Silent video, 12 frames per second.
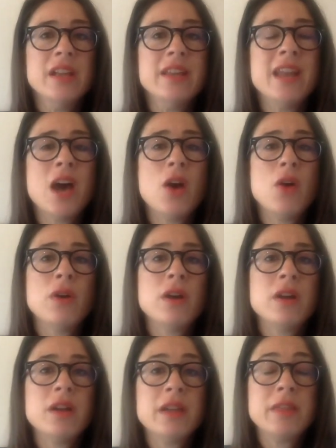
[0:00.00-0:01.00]

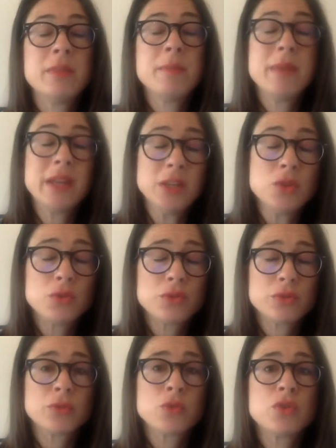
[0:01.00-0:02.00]
Now, the big
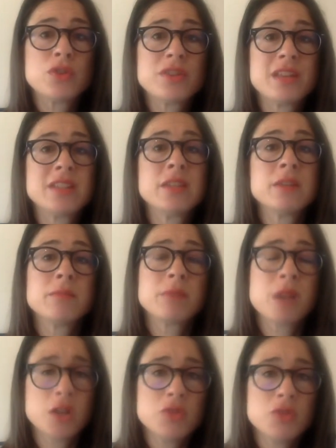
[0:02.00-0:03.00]
news, of course, as the
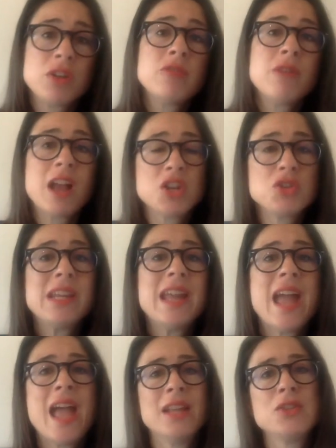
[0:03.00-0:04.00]
country
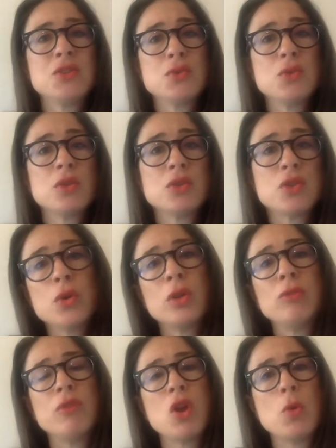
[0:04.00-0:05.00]
gradually heads to a
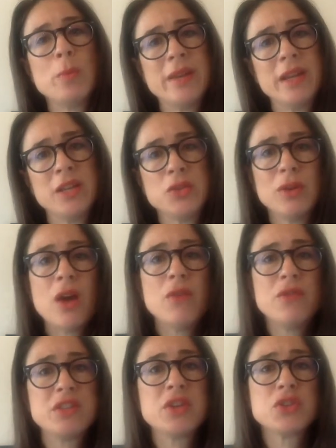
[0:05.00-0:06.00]
total reopening to
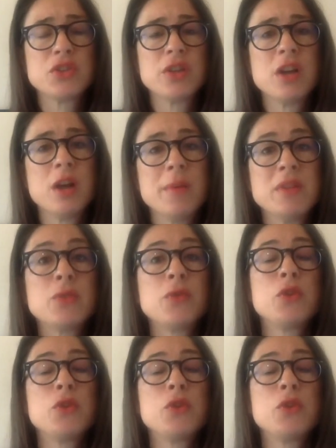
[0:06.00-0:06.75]
allow visitors to come is